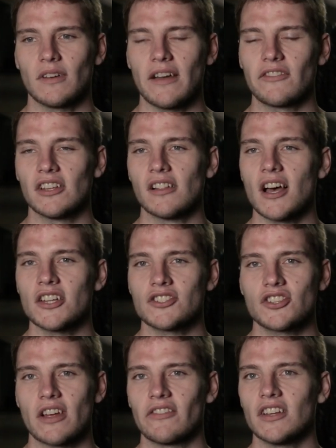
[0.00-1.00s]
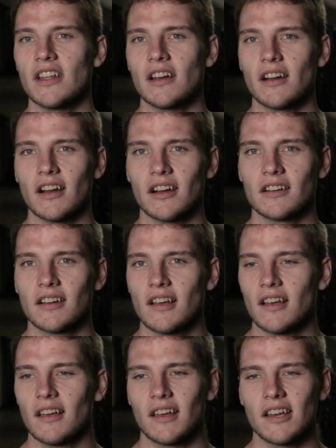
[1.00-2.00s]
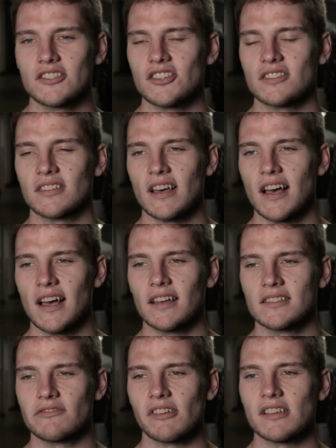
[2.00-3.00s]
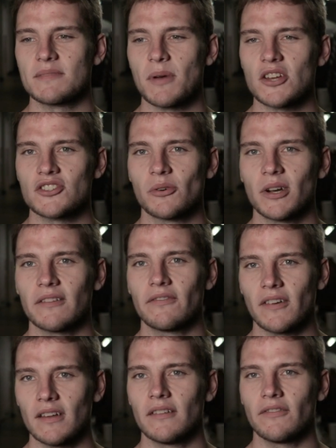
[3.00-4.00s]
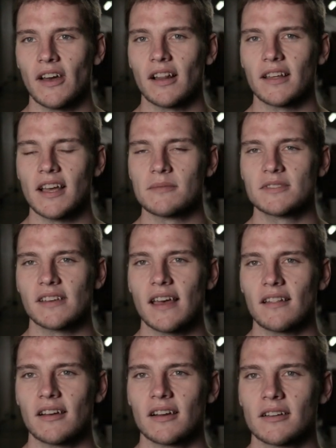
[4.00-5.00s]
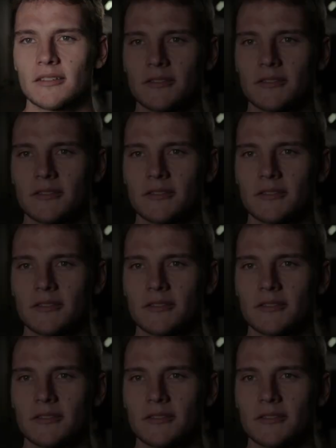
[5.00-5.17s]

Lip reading: every lunch, every dinner. And it's just, it's really special when it finally comes together.